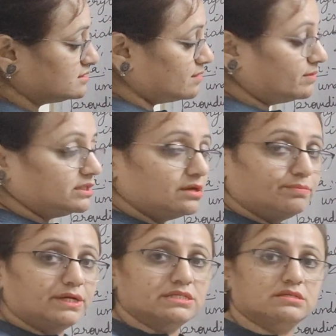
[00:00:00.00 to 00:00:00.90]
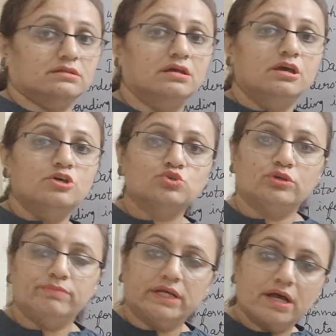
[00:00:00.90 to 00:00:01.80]
some other person. So
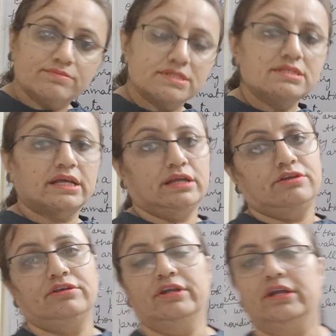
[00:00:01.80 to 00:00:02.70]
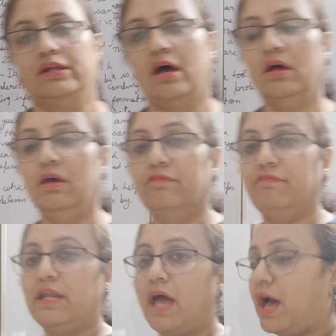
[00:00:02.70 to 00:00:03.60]
it becomes secondary data.
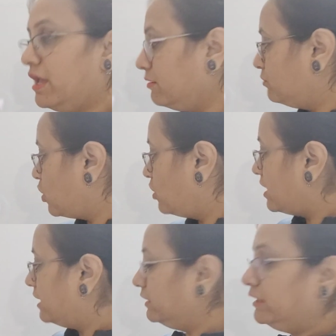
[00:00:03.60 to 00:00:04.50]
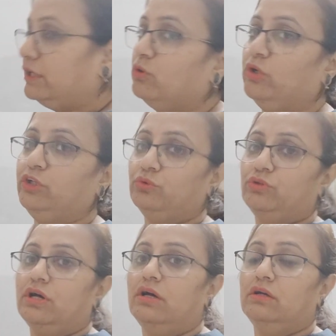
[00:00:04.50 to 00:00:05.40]
When I am not directly going to
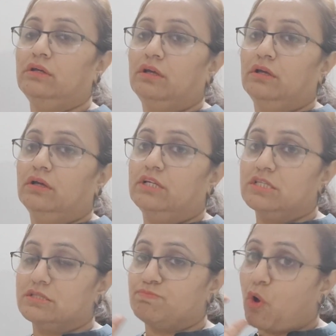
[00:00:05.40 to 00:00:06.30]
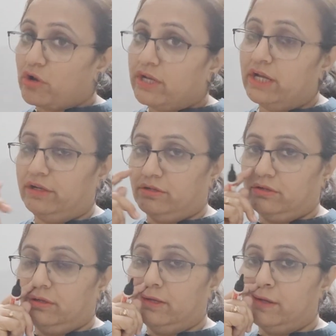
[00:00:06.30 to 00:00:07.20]
the respondent,
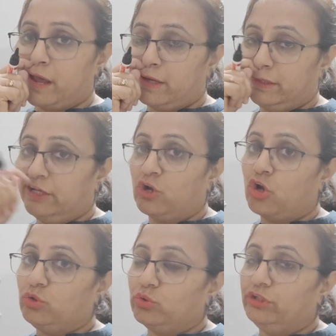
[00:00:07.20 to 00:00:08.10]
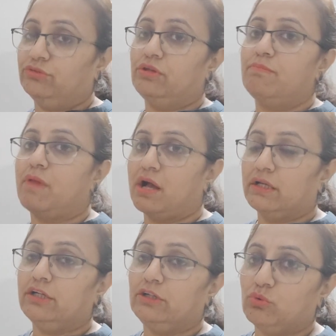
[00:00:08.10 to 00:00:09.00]
directly not going to the
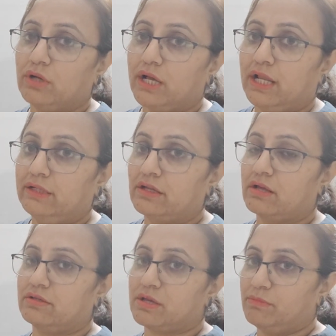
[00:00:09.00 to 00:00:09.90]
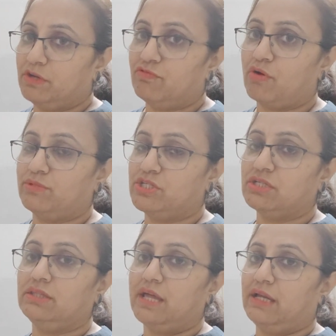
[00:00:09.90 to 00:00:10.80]
market to collect some
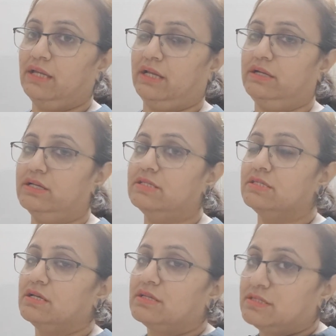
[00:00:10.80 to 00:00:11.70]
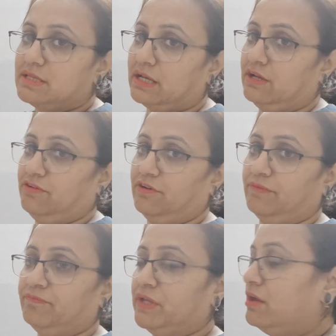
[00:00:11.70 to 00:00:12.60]
information, then it is secondary.
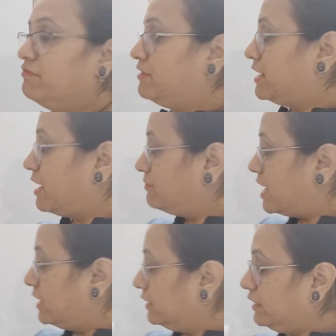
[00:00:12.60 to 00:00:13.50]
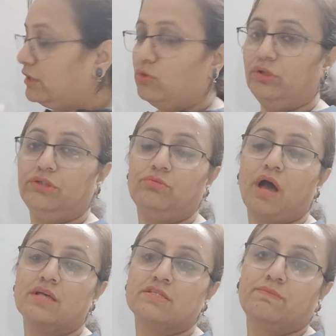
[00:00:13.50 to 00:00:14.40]
When I am directly going to
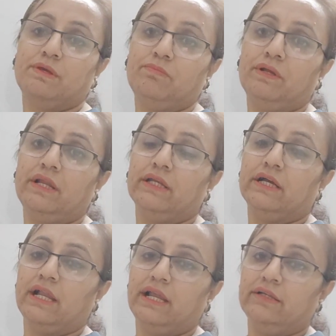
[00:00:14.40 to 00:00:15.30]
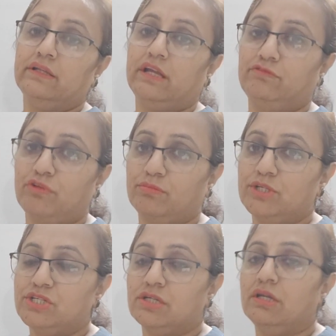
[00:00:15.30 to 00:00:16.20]
ask people and collect the
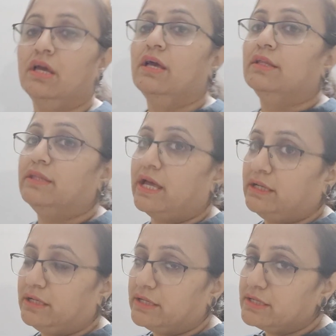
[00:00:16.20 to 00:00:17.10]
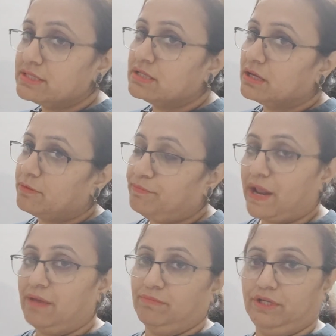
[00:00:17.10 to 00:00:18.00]
information, then it is
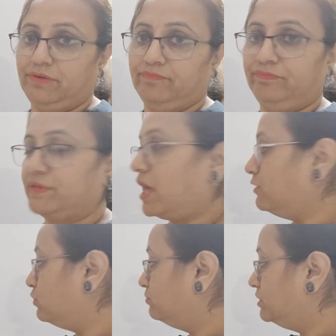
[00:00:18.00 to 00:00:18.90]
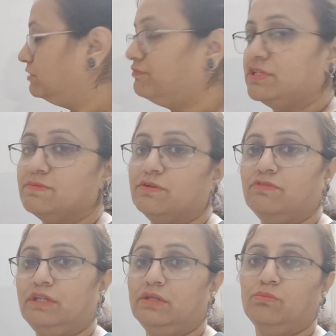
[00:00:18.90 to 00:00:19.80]
primary. I hope the difference
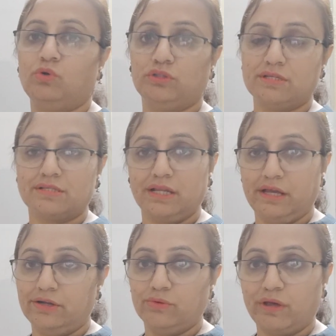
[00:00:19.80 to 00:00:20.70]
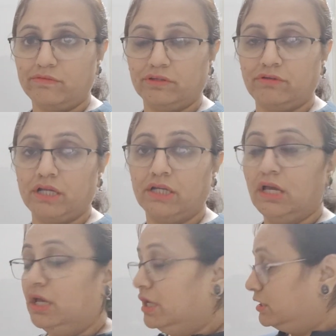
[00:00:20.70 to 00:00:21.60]
between the both is clear to everyone.
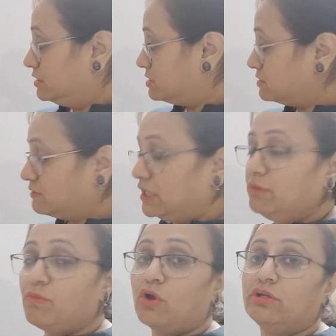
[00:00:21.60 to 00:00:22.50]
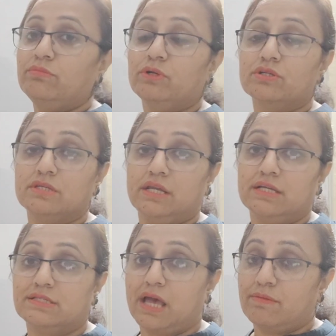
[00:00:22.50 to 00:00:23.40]
This is very important because in
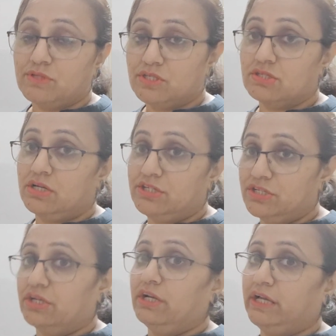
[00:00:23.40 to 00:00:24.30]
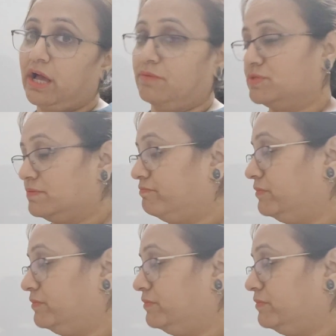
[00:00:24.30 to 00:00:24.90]
exams it generally comes.